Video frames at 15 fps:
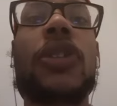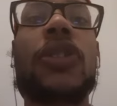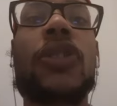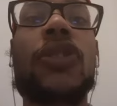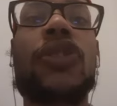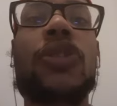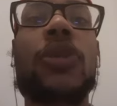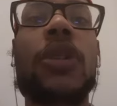
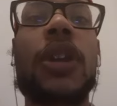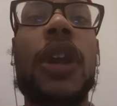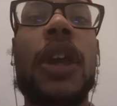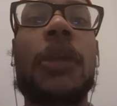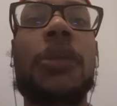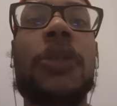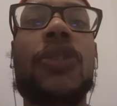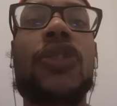The shooting
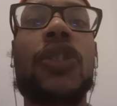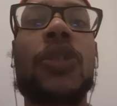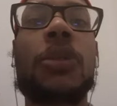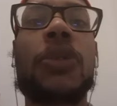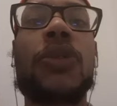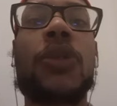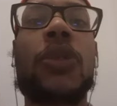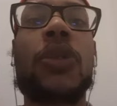happened just
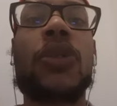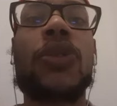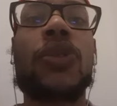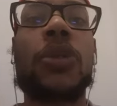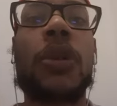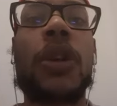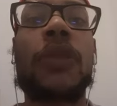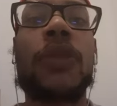before
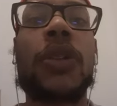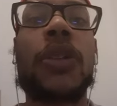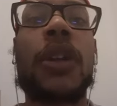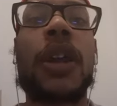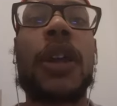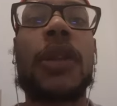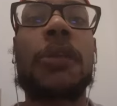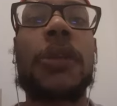12
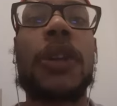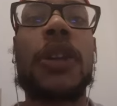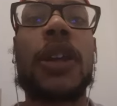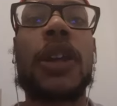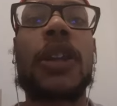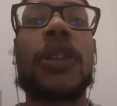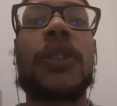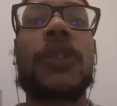o'clock
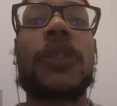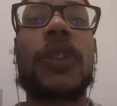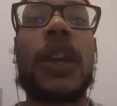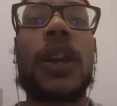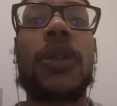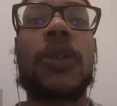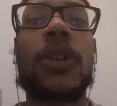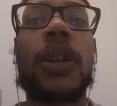midnight
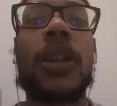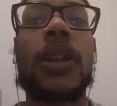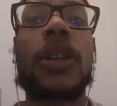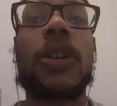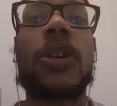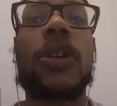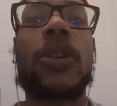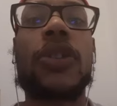Saturday
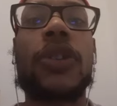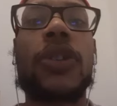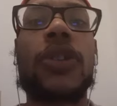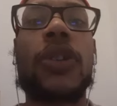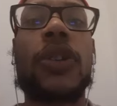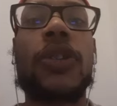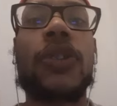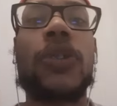on the
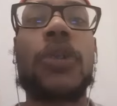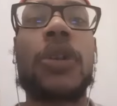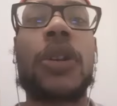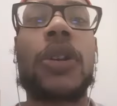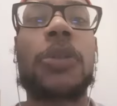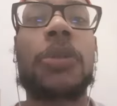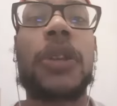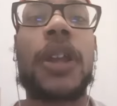
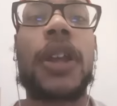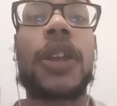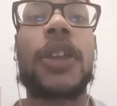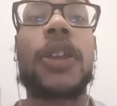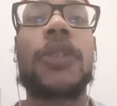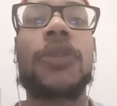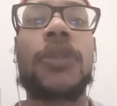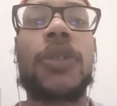3200 block
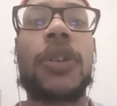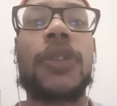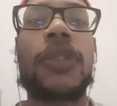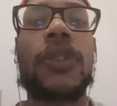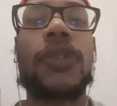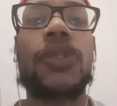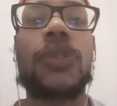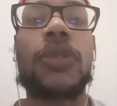of
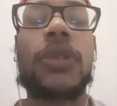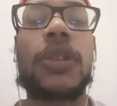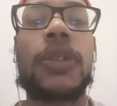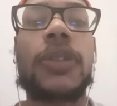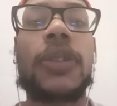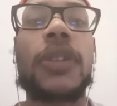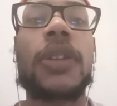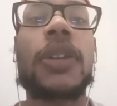Crescent Street.
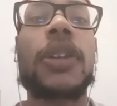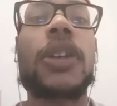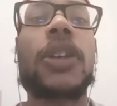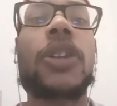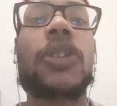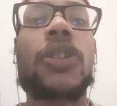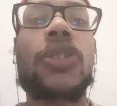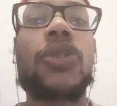
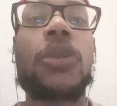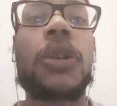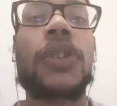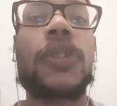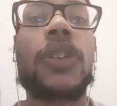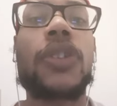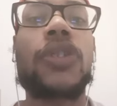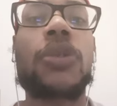The
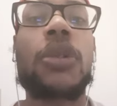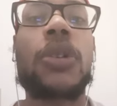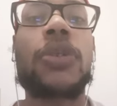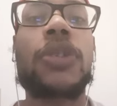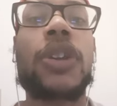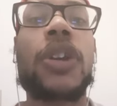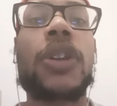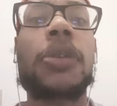
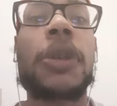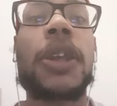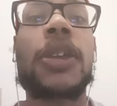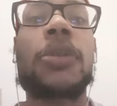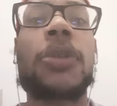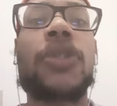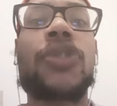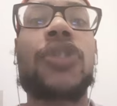26-year-old young
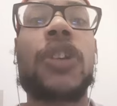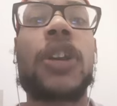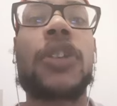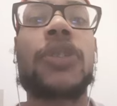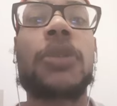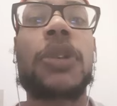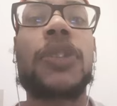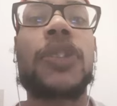man was
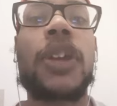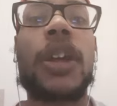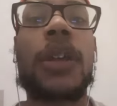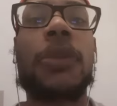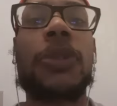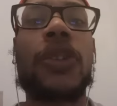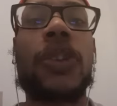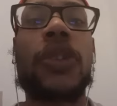shot 3
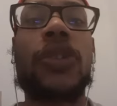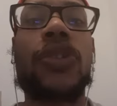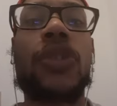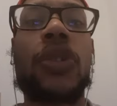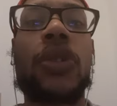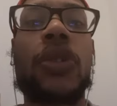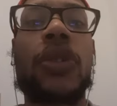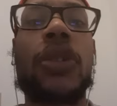times in the
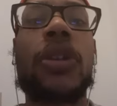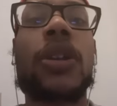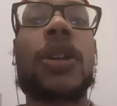shoulder.